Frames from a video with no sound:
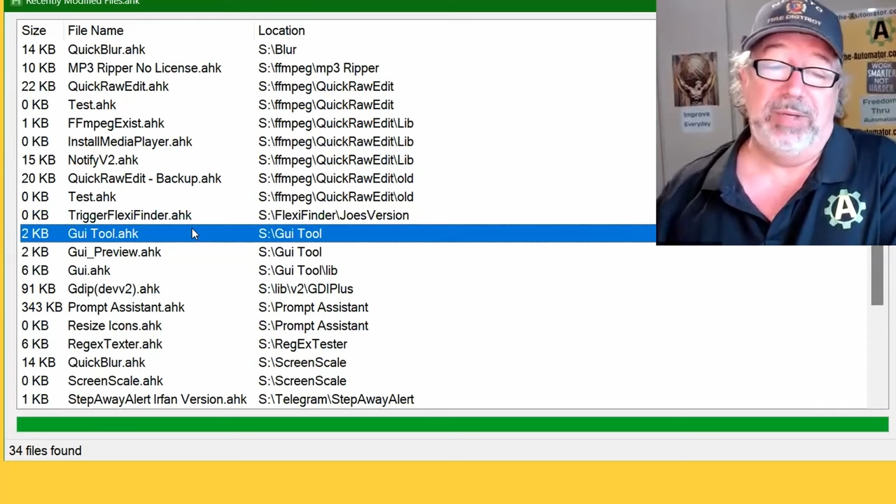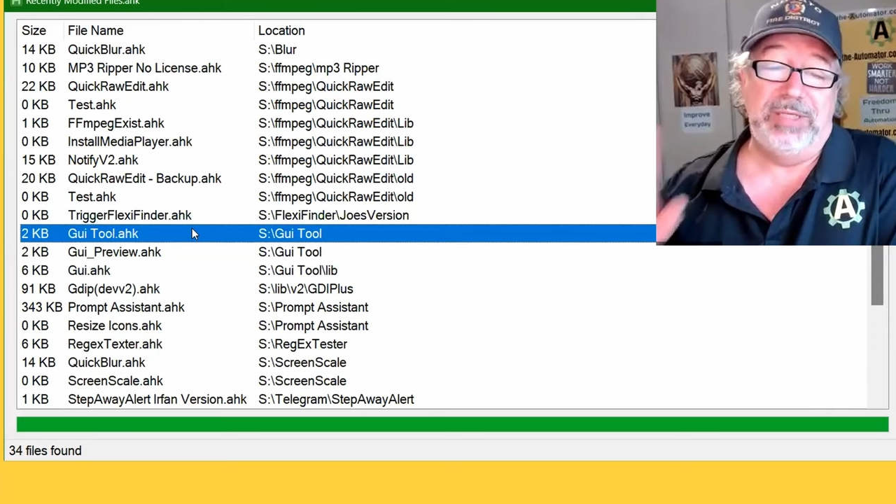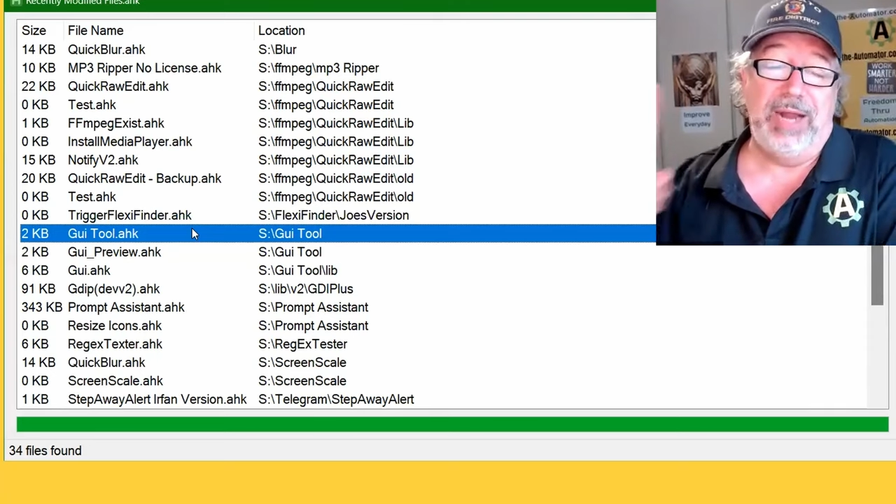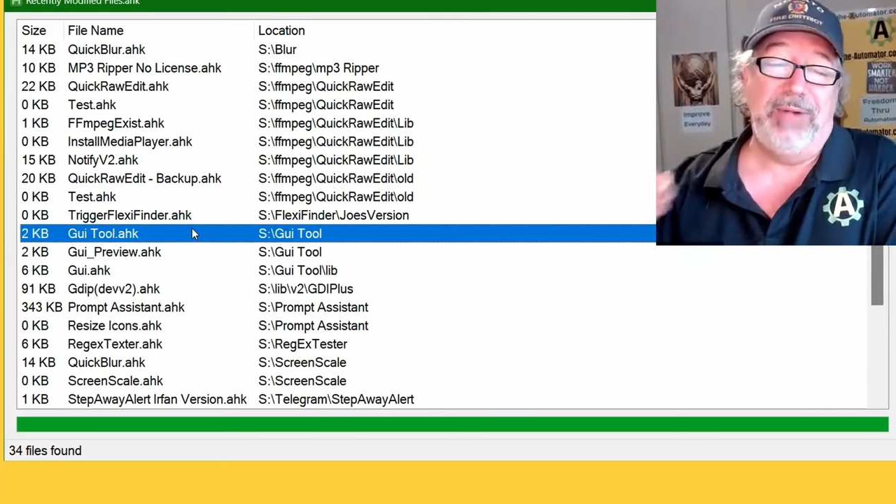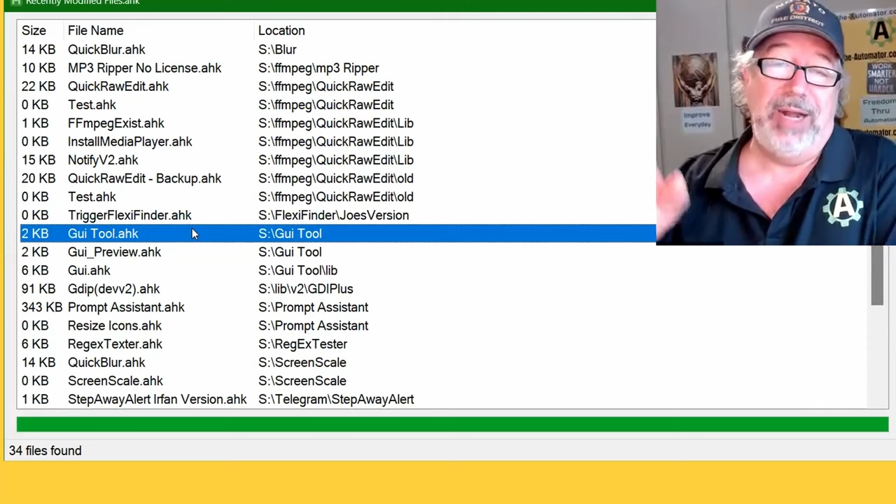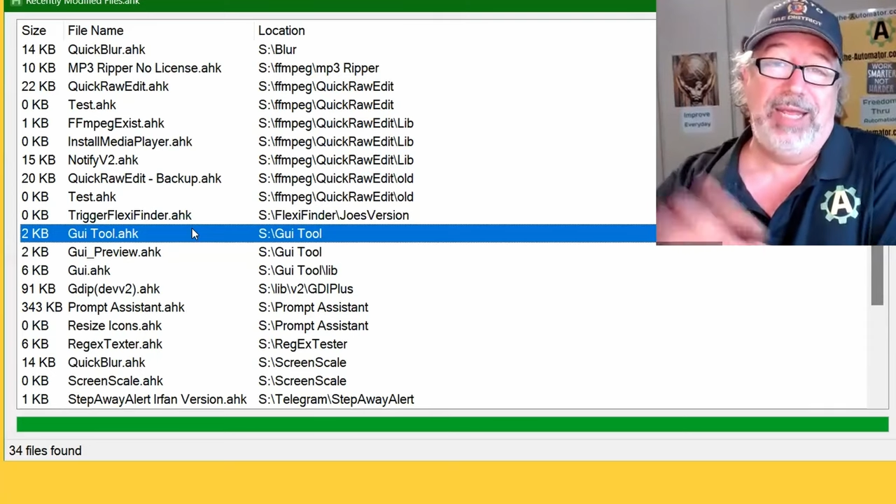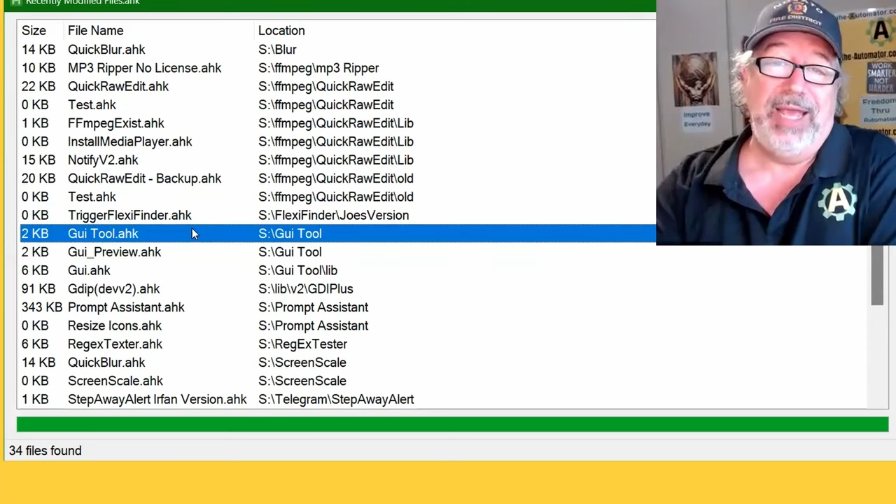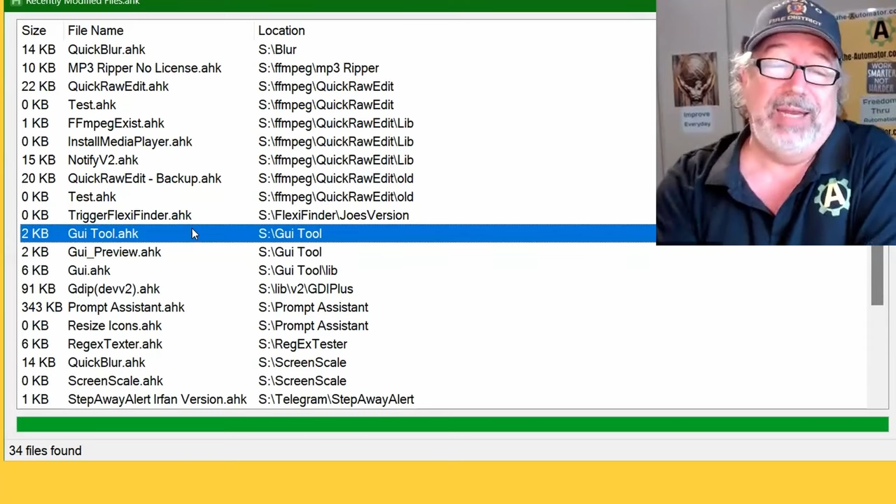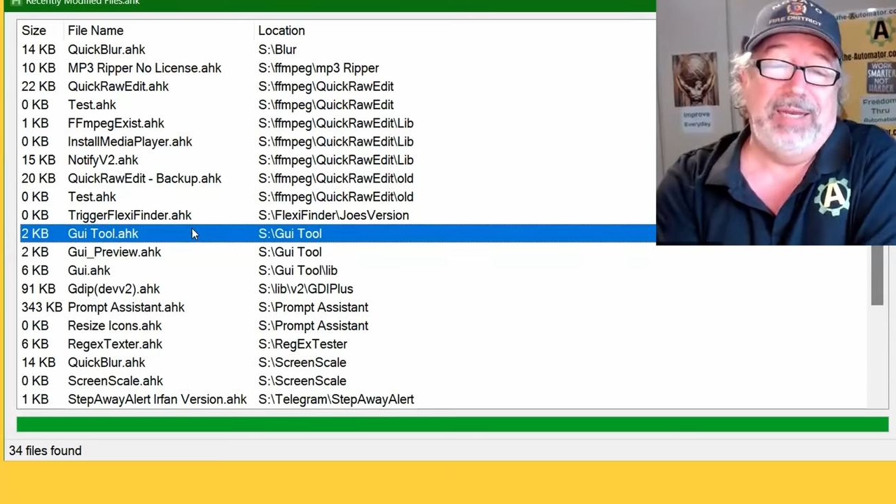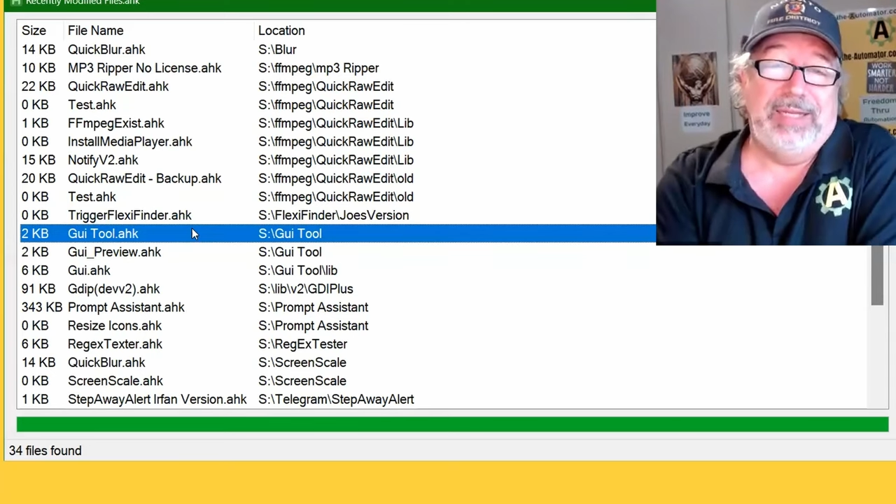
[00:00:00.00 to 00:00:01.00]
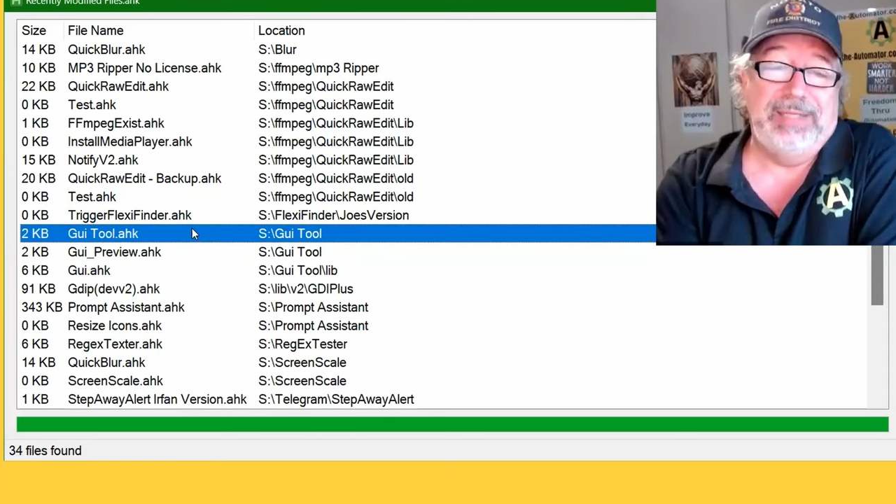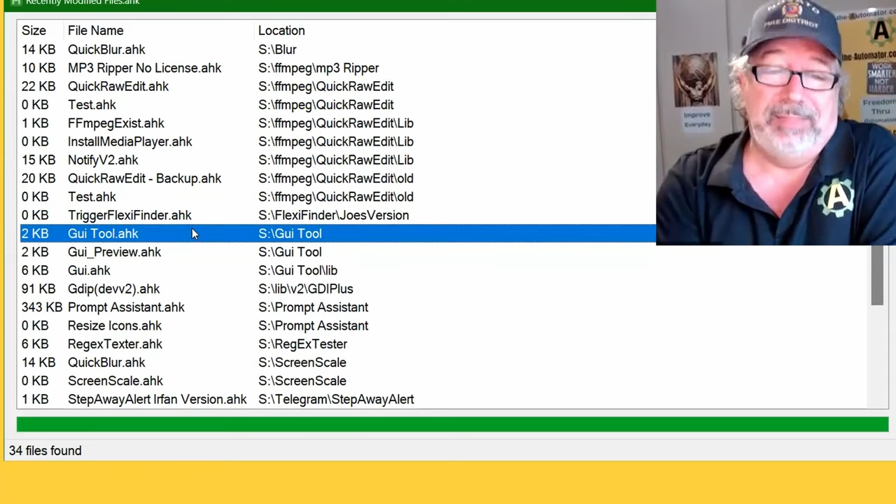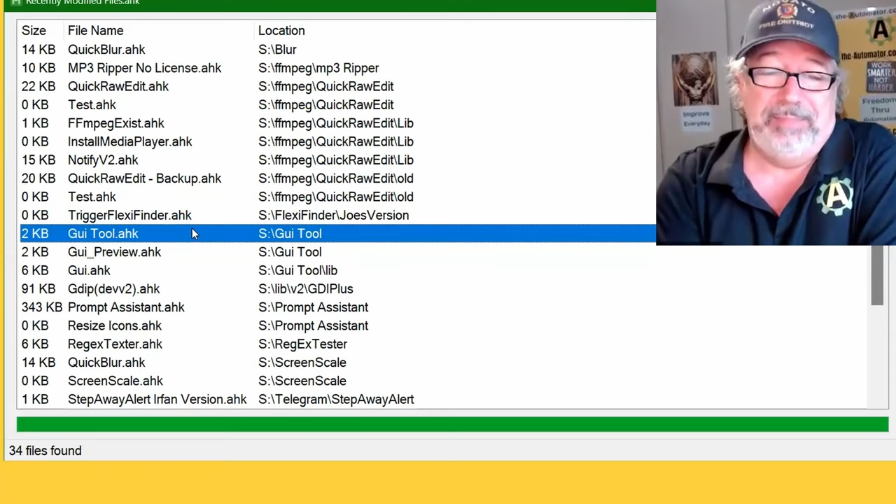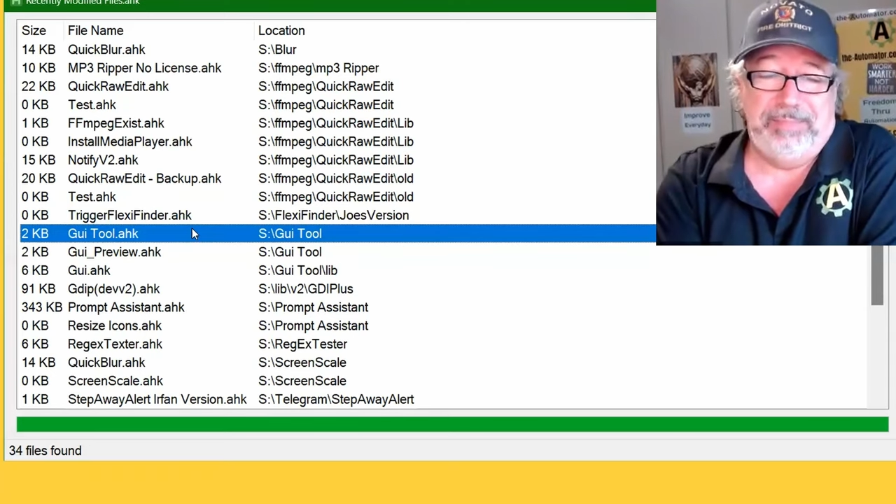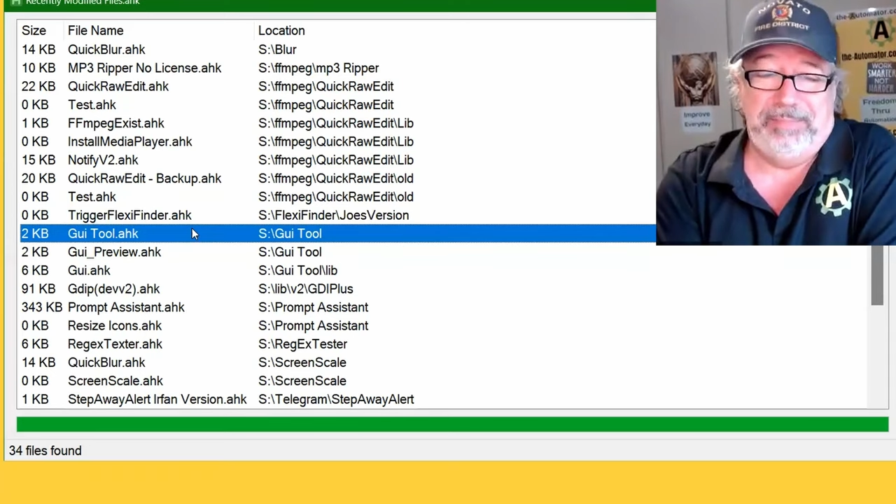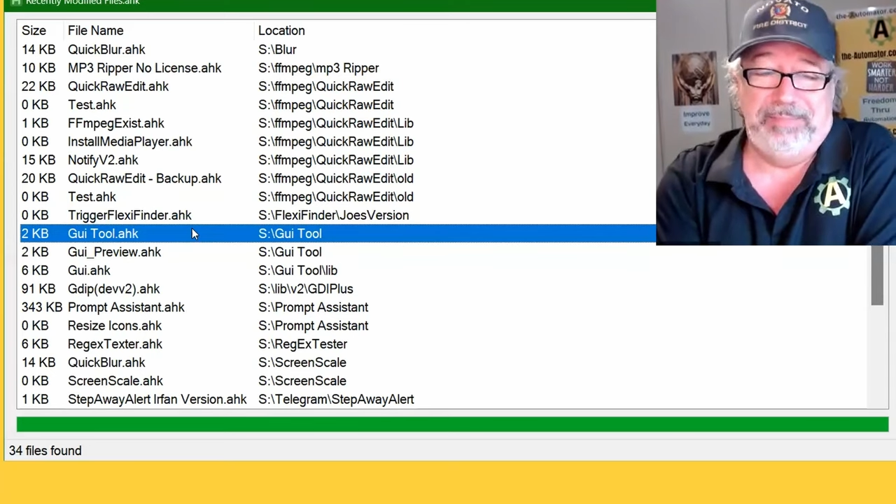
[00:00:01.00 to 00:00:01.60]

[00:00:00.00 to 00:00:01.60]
It's not ready yet because um,